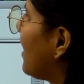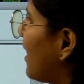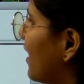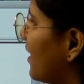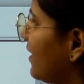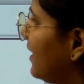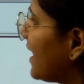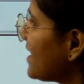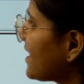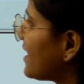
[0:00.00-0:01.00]

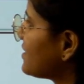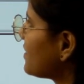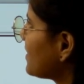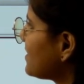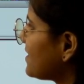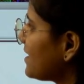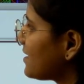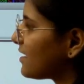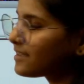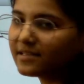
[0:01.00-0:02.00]
Like as you can see
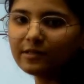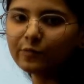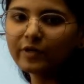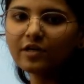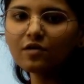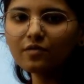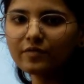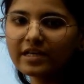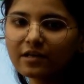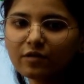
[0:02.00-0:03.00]
in a result window,
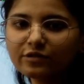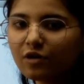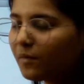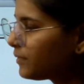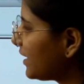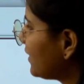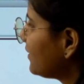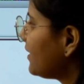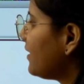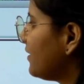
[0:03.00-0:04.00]
we can also
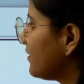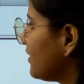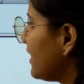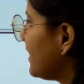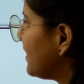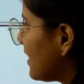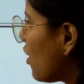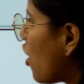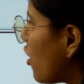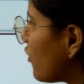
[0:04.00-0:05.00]
obtain the area
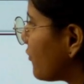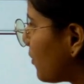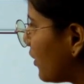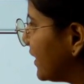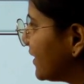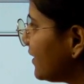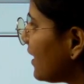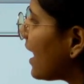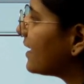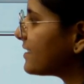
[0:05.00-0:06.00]
of polygon
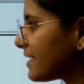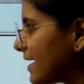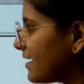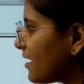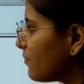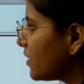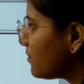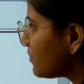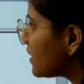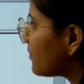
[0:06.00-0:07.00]
and its layer number,
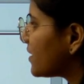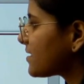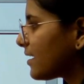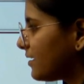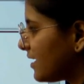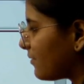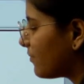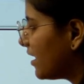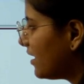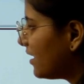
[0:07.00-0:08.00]
purpose and name.